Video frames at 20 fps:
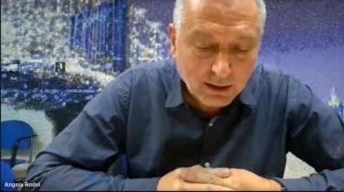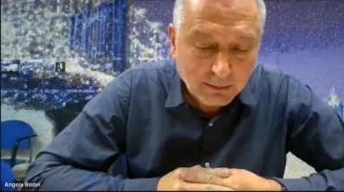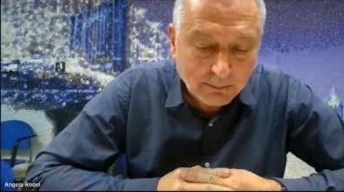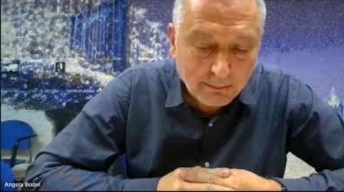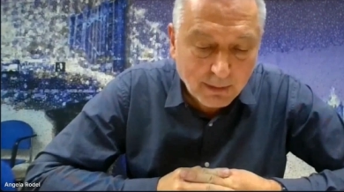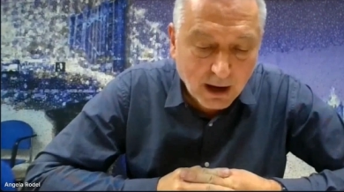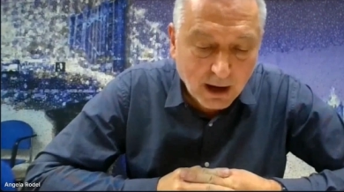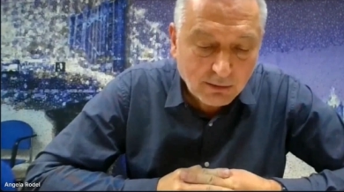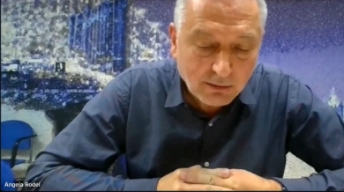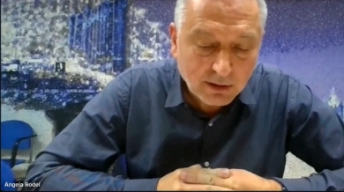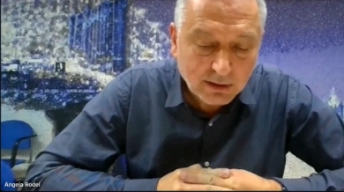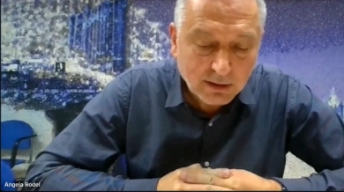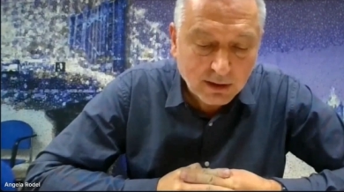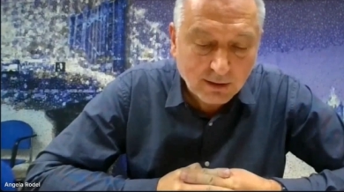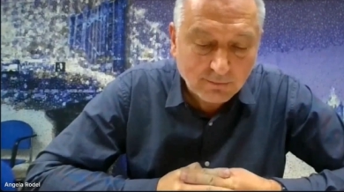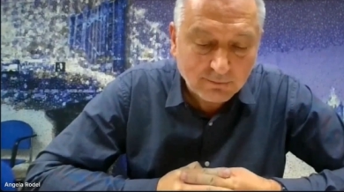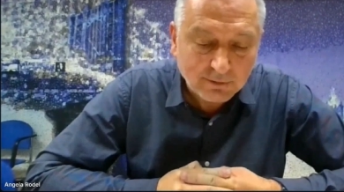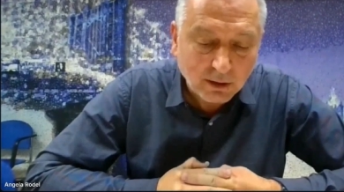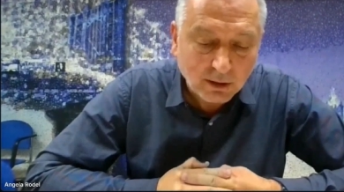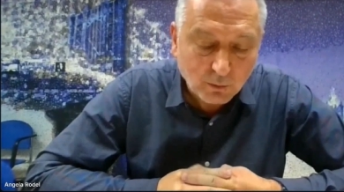the power
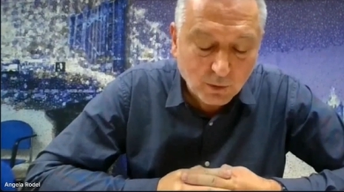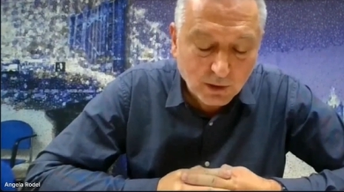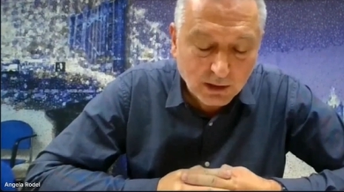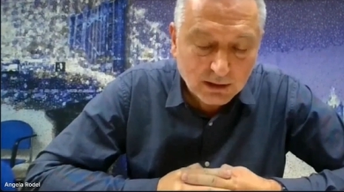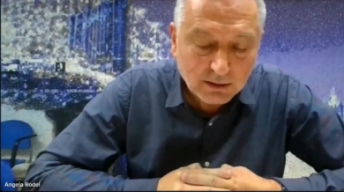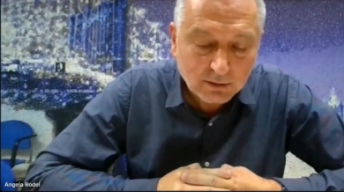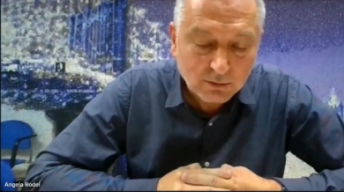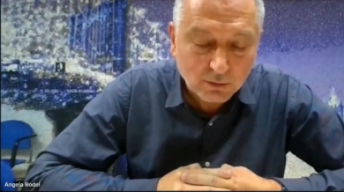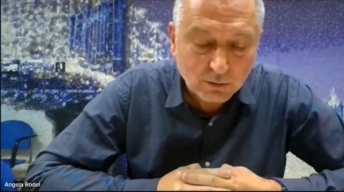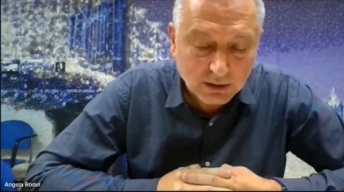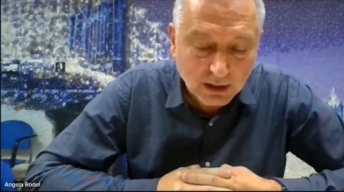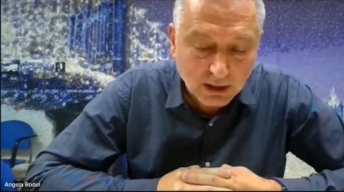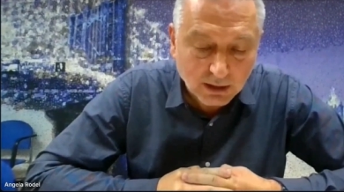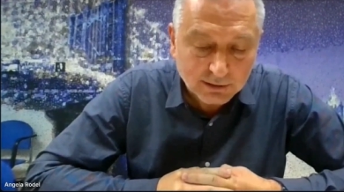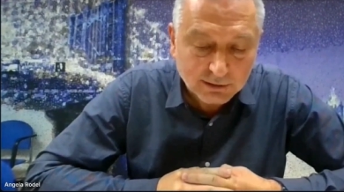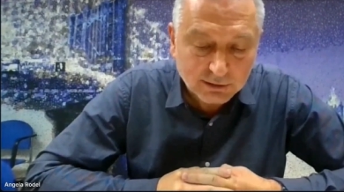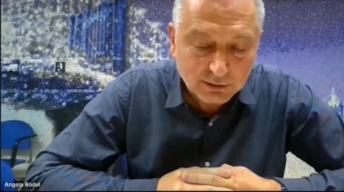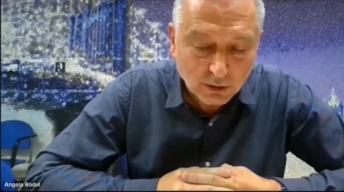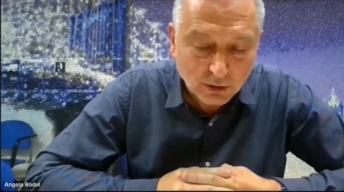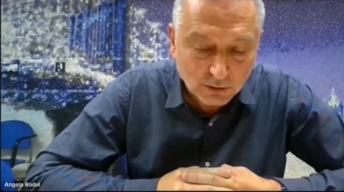of the weak to
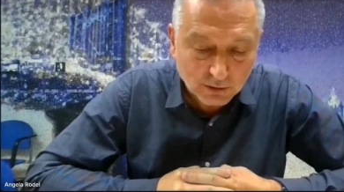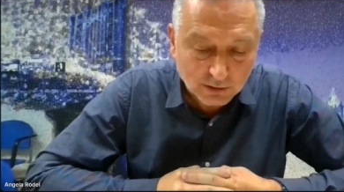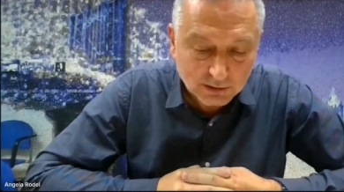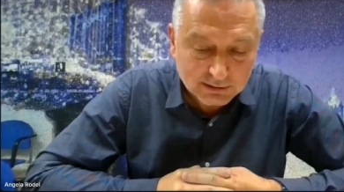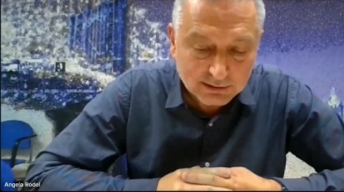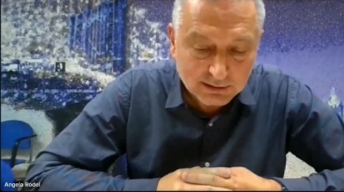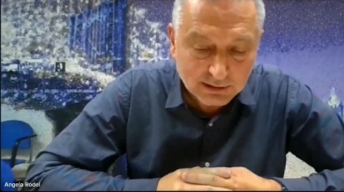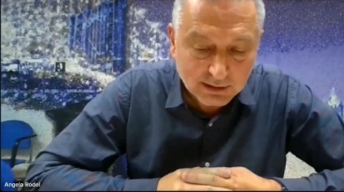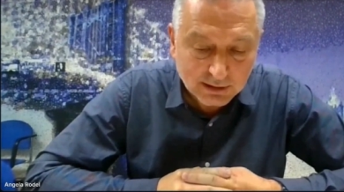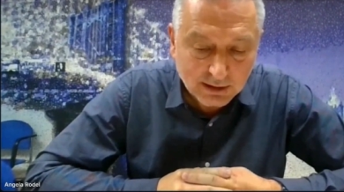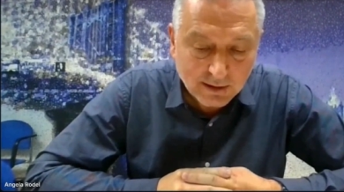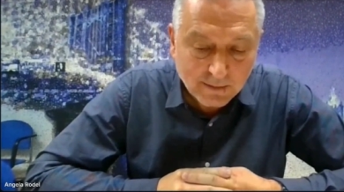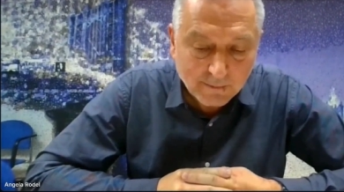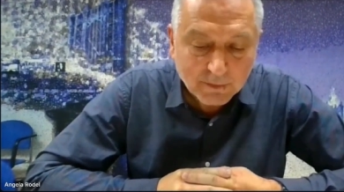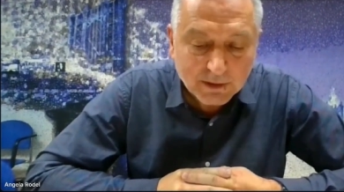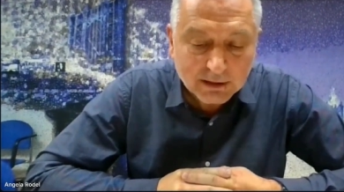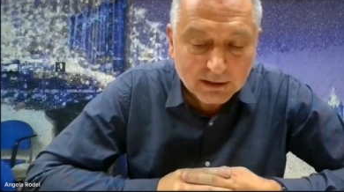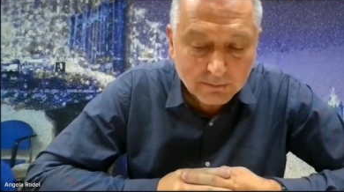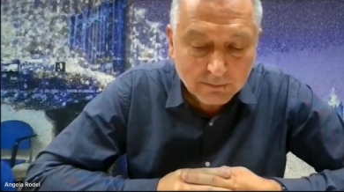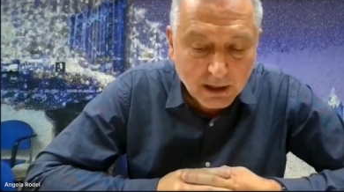tell stories,
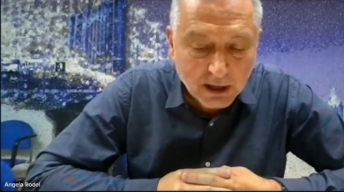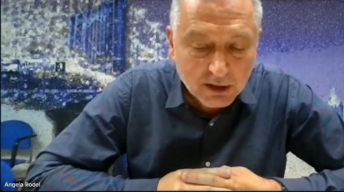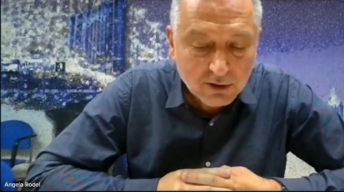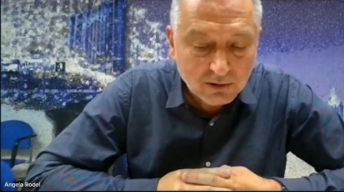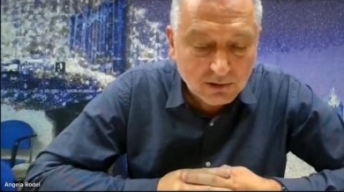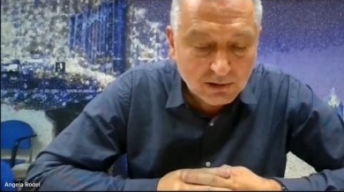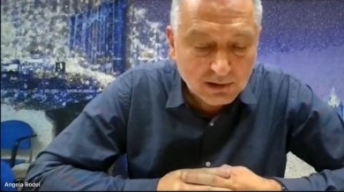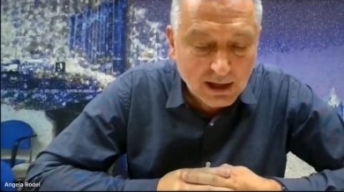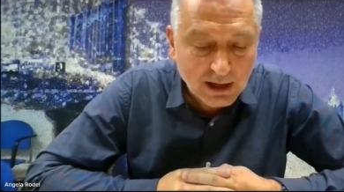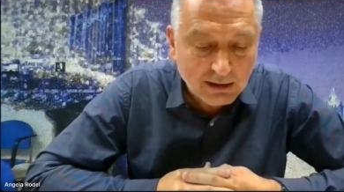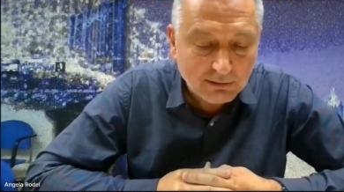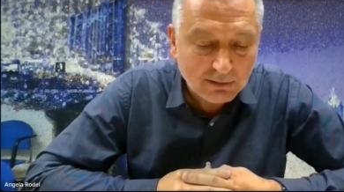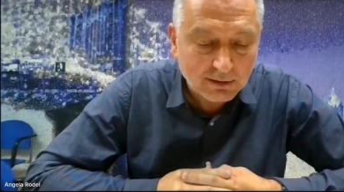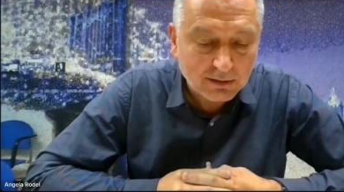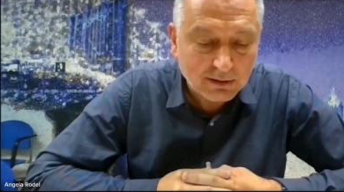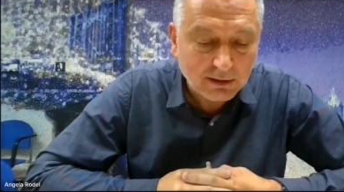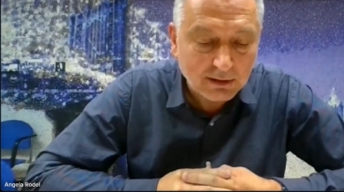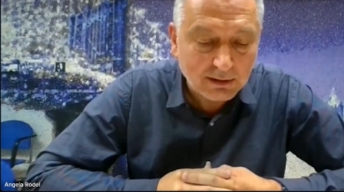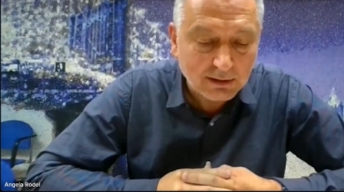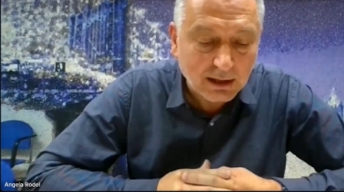the special
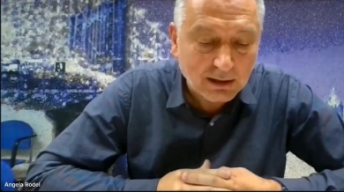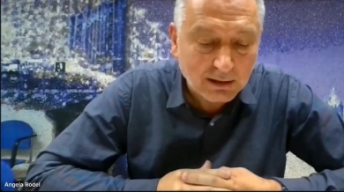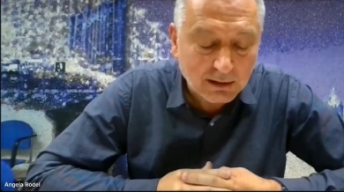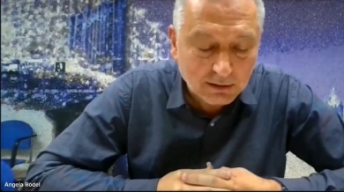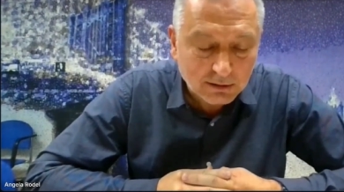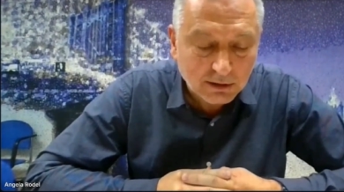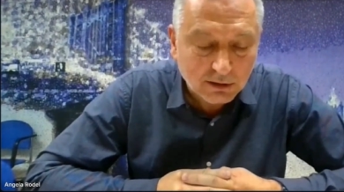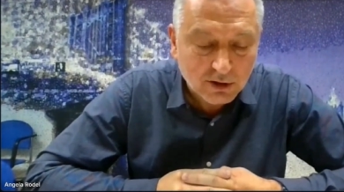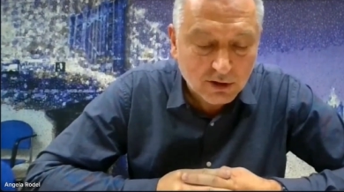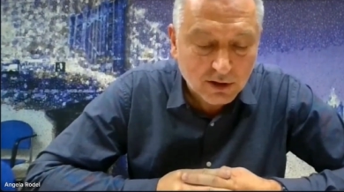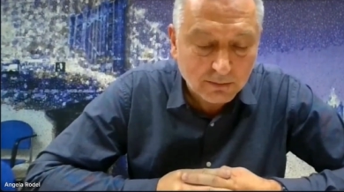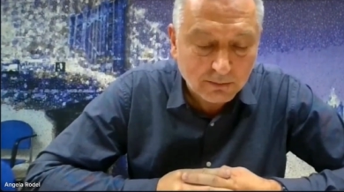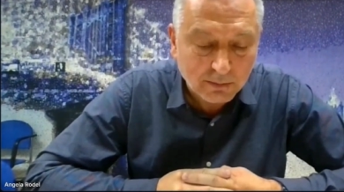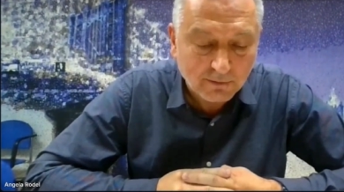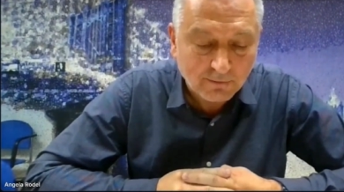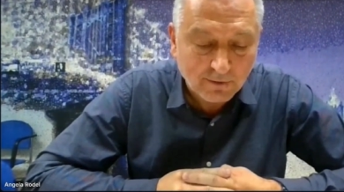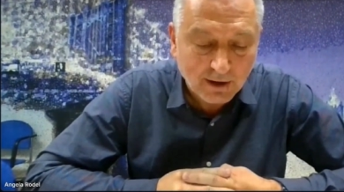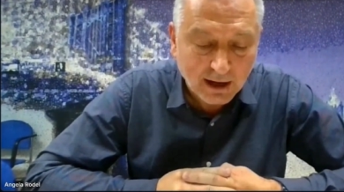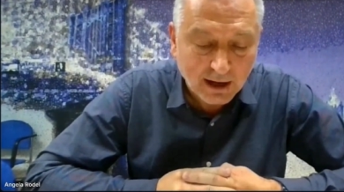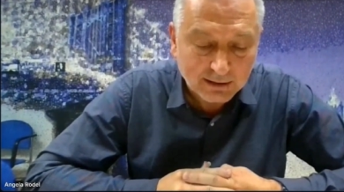guarantee that literature
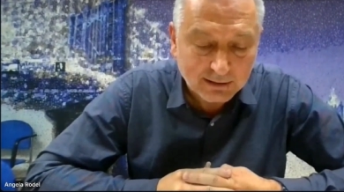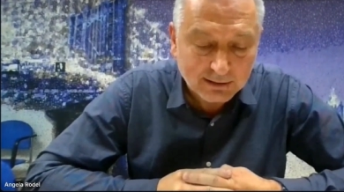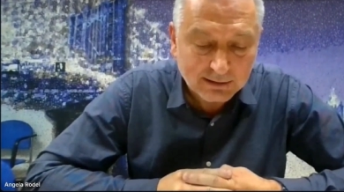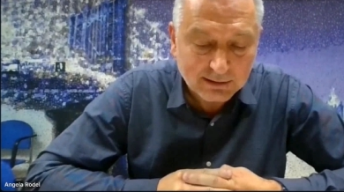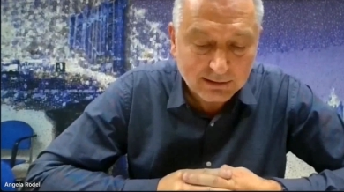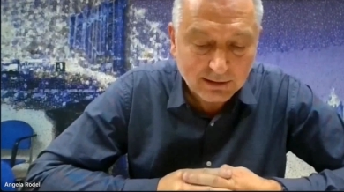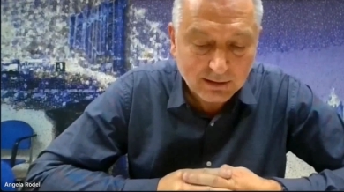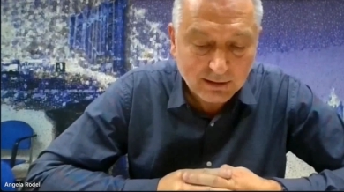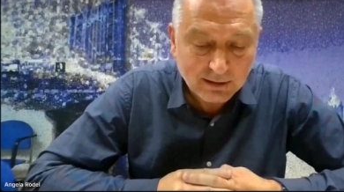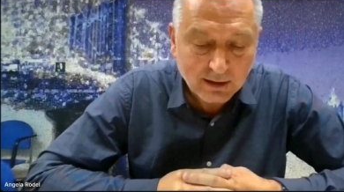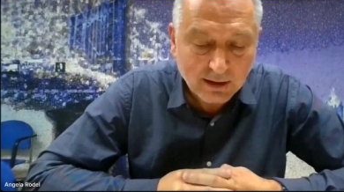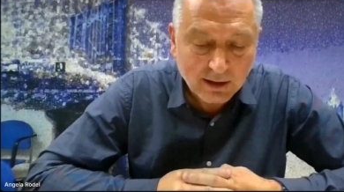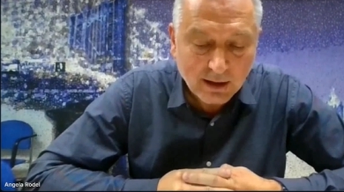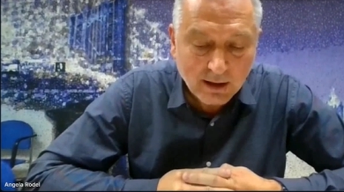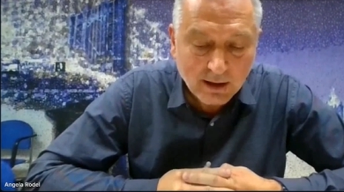provides.